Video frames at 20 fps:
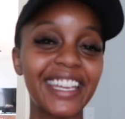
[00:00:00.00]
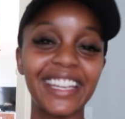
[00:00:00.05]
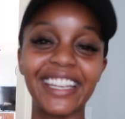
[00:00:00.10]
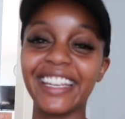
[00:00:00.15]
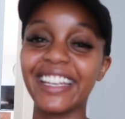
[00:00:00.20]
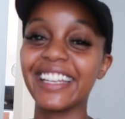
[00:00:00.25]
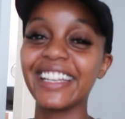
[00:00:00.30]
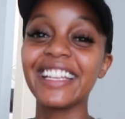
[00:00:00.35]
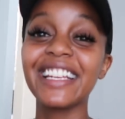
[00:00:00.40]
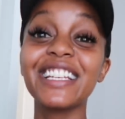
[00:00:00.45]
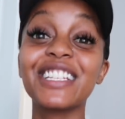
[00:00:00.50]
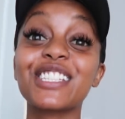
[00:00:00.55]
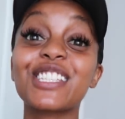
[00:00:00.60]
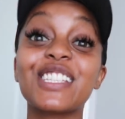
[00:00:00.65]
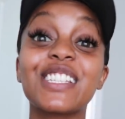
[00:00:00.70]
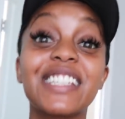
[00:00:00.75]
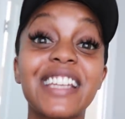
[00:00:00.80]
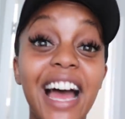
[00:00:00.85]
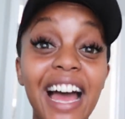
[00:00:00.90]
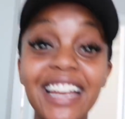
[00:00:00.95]
Kidding, he is
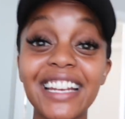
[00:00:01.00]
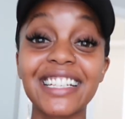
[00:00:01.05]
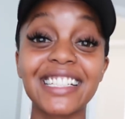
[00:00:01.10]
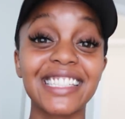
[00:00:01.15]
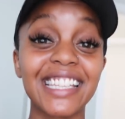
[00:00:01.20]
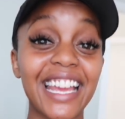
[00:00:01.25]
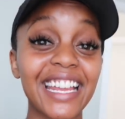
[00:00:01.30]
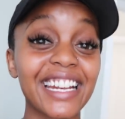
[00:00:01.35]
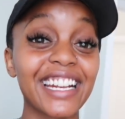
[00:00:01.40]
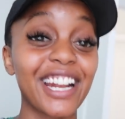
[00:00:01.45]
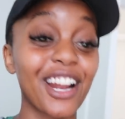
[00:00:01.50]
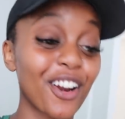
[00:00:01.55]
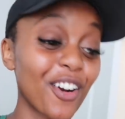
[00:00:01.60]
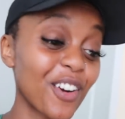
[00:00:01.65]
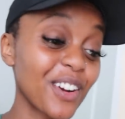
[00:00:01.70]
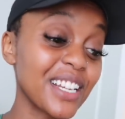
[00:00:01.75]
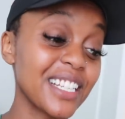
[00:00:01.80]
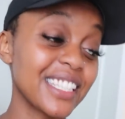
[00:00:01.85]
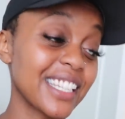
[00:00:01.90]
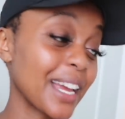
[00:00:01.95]
not excited at
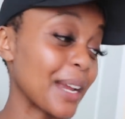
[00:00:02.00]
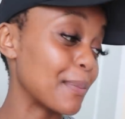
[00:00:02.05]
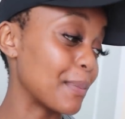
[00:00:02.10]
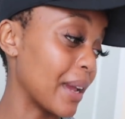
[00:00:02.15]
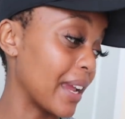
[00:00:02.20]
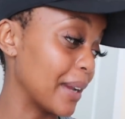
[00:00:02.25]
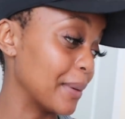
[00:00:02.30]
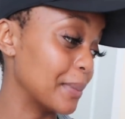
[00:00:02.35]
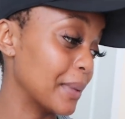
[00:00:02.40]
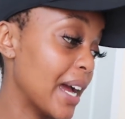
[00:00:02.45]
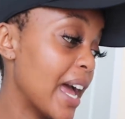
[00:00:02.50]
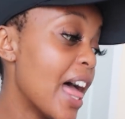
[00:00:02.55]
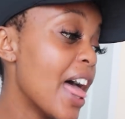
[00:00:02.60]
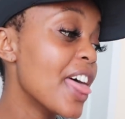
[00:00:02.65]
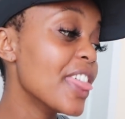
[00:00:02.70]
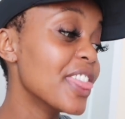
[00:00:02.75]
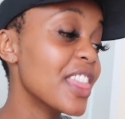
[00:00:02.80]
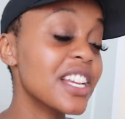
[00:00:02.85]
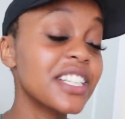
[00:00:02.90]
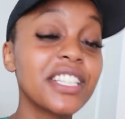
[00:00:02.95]
all. He's like, babe,
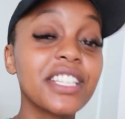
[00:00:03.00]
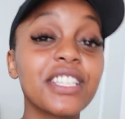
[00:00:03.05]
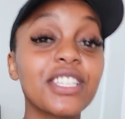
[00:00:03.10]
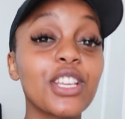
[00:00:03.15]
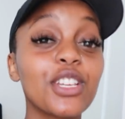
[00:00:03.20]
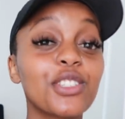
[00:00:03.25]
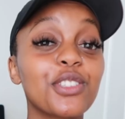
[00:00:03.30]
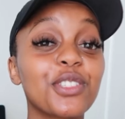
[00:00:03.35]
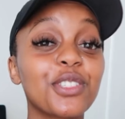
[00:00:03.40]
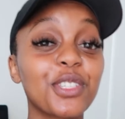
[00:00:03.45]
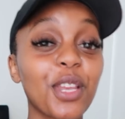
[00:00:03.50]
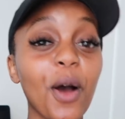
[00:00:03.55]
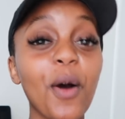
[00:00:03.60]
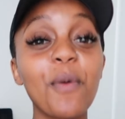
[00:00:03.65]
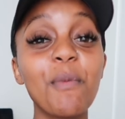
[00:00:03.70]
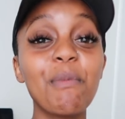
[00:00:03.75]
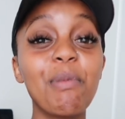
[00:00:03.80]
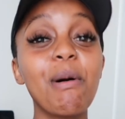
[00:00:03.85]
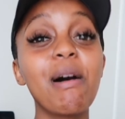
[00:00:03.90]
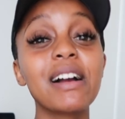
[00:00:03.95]
this is so
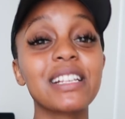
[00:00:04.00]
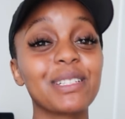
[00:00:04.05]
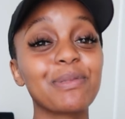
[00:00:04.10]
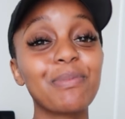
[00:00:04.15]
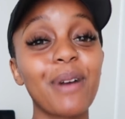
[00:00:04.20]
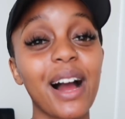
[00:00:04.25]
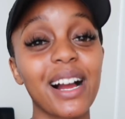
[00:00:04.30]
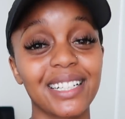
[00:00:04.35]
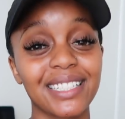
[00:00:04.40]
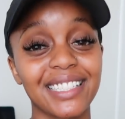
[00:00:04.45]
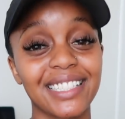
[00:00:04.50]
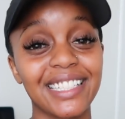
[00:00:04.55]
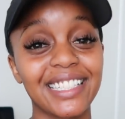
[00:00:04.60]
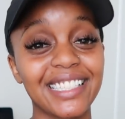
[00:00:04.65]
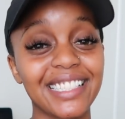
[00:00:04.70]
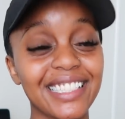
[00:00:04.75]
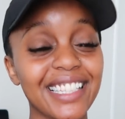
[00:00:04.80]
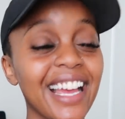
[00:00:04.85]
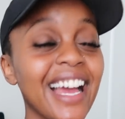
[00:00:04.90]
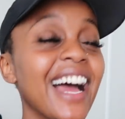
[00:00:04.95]
much
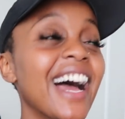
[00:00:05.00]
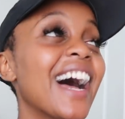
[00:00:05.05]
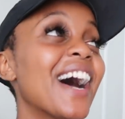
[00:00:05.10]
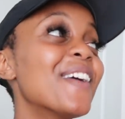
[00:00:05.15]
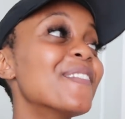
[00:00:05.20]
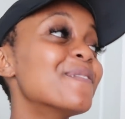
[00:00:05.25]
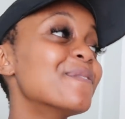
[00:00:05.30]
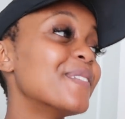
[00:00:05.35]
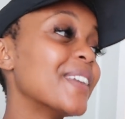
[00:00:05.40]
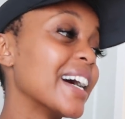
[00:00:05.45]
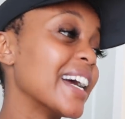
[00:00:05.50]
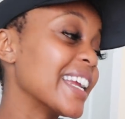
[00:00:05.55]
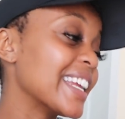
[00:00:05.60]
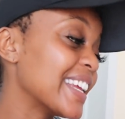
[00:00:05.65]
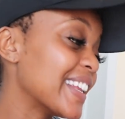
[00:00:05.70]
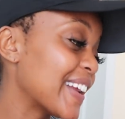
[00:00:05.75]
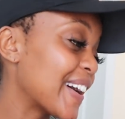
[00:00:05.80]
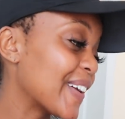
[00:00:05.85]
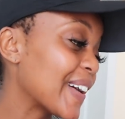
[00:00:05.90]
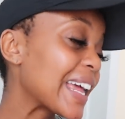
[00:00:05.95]
boxes. But
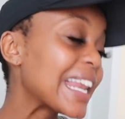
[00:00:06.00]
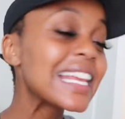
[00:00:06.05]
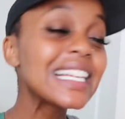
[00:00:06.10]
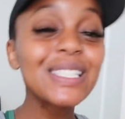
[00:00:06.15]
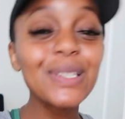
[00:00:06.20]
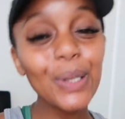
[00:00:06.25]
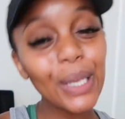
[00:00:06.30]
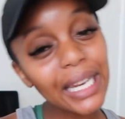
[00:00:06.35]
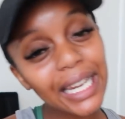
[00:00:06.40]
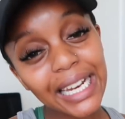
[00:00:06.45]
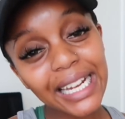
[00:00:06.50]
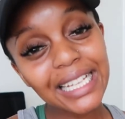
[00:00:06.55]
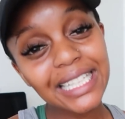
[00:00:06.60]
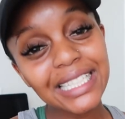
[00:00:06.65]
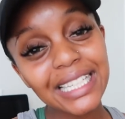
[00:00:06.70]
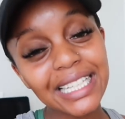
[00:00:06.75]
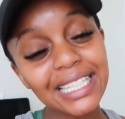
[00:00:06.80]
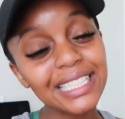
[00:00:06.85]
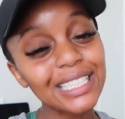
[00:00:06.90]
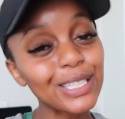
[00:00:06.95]
you know, it is what it
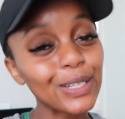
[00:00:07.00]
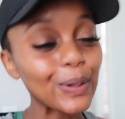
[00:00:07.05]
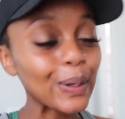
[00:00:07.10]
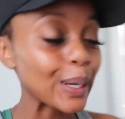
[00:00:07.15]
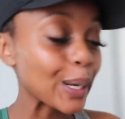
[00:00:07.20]
is. He's still